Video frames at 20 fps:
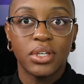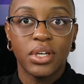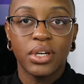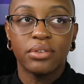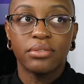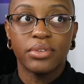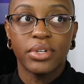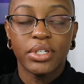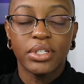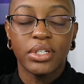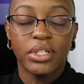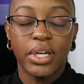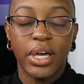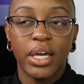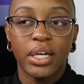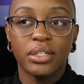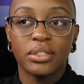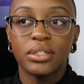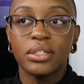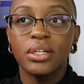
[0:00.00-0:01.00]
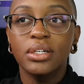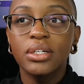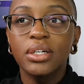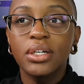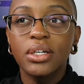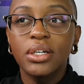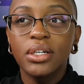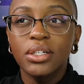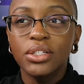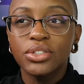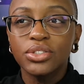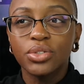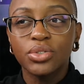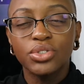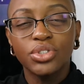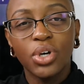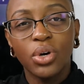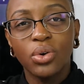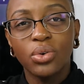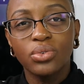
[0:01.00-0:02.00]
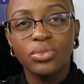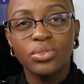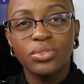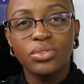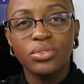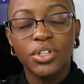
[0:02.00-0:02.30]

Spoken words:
It really can. So don't